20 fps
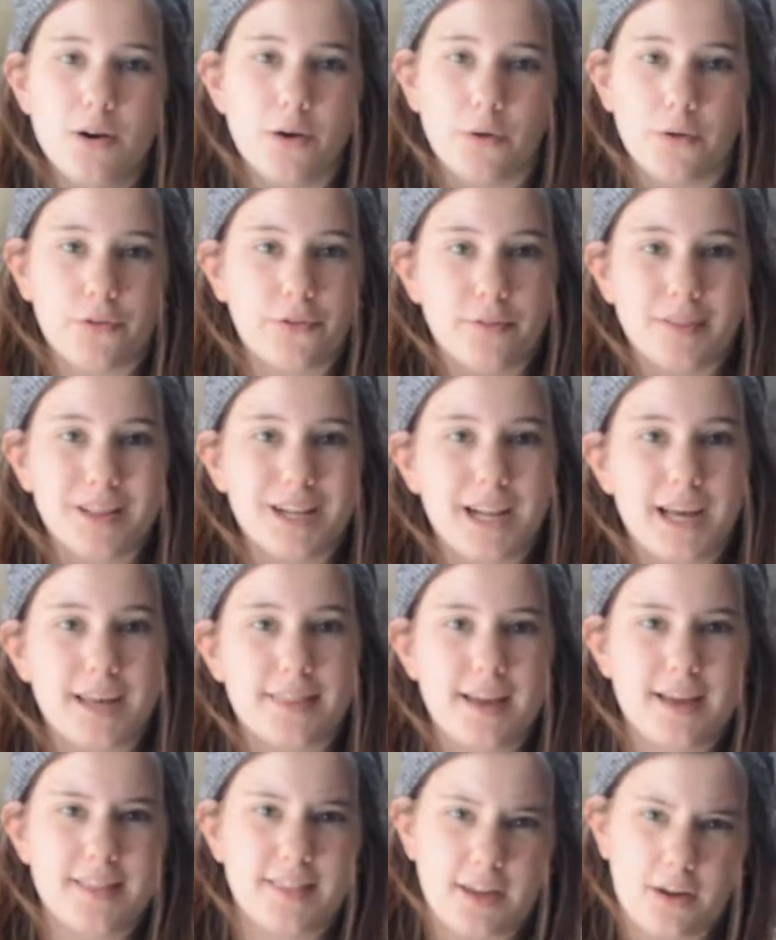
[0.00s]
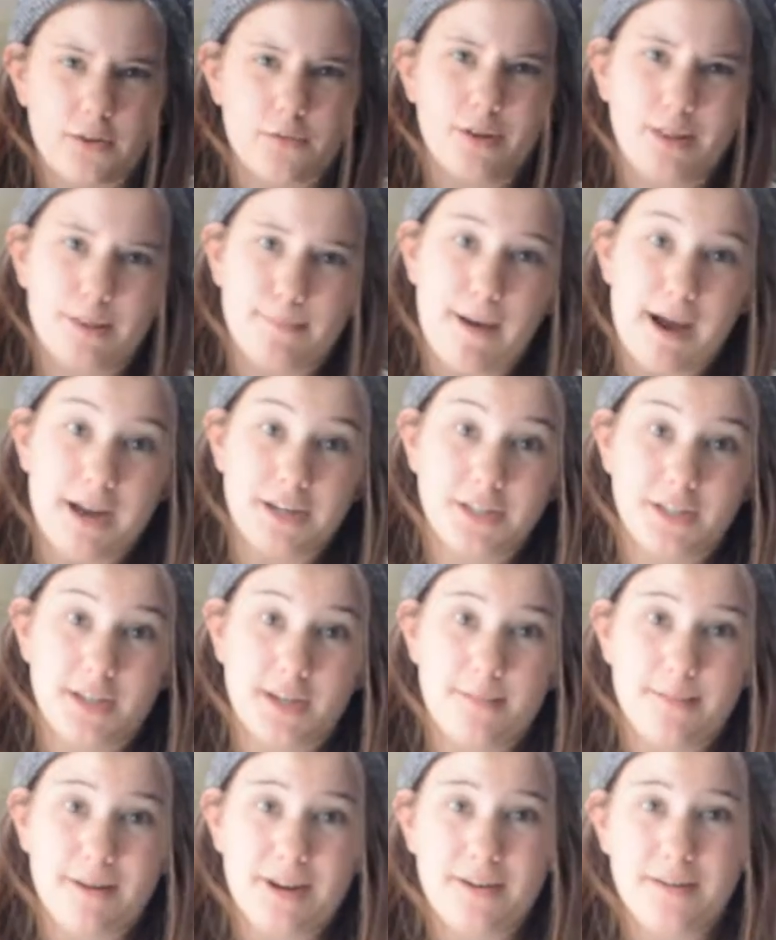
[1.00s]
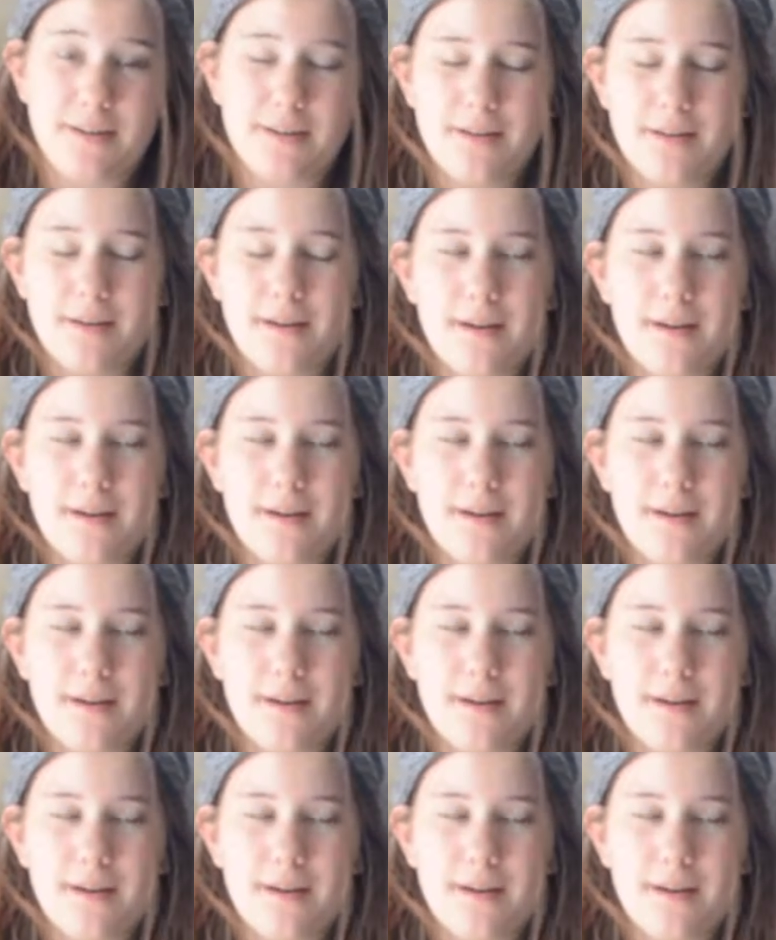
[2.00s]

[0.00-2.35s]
or something like that you're really passionate about.